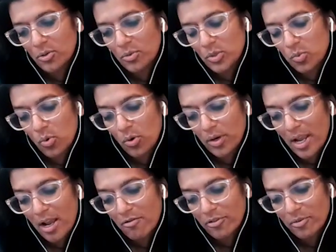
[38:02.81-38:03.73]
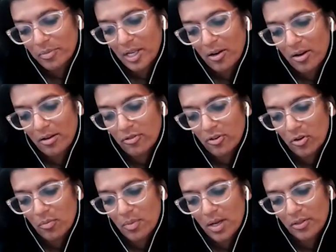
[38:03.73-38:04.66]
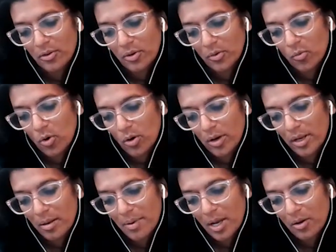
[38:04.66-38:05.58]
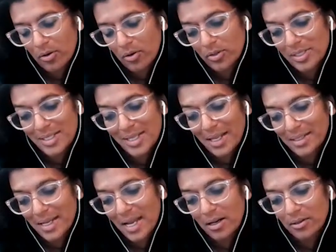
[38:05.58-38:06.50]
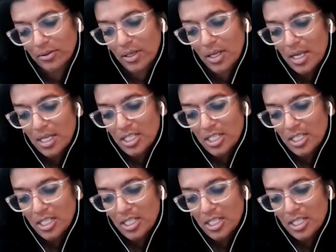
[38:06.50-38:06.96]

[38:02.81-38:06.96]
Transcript: was worn out from caring for her mother and worrying about her sat down.